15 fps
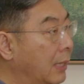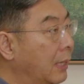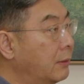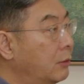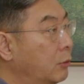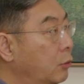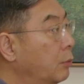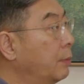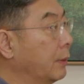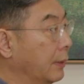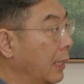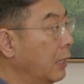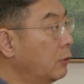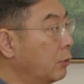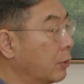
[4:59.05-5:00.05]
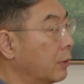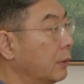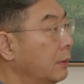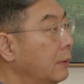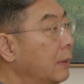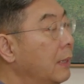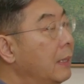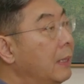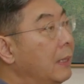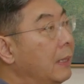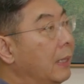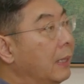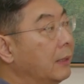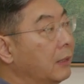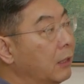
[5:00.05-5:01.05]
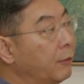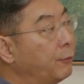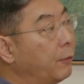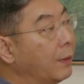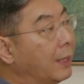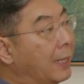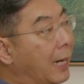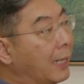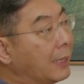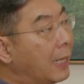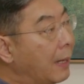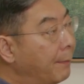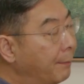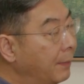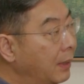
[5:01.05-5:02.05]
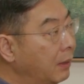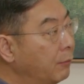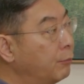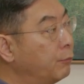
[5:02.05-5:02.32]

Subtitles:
That's supernatural. And therefore, it cannot be